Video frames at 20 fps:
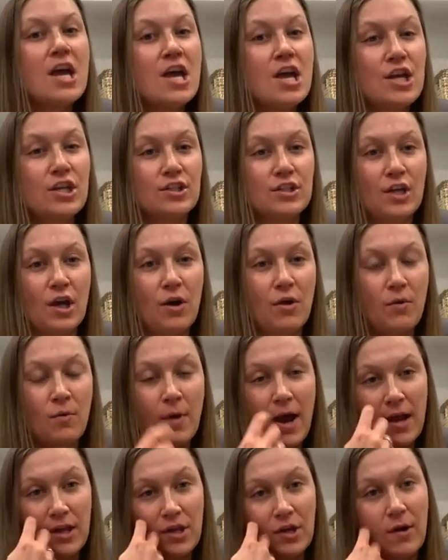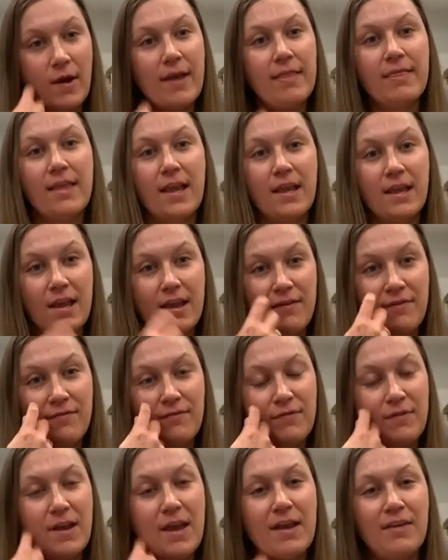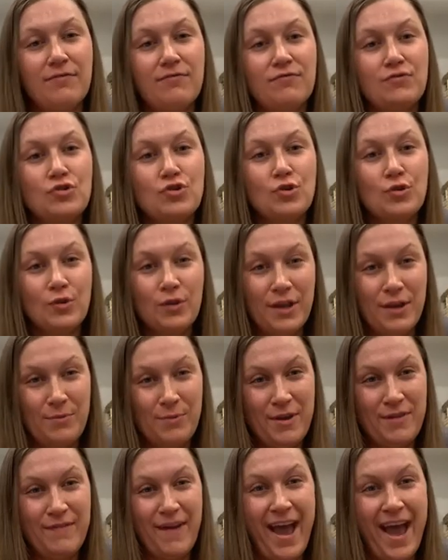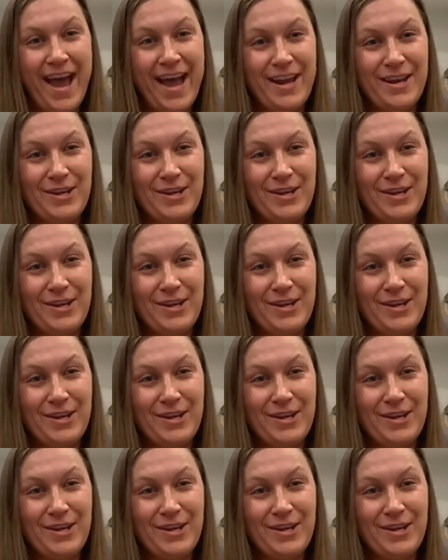So, I think if truly we've had,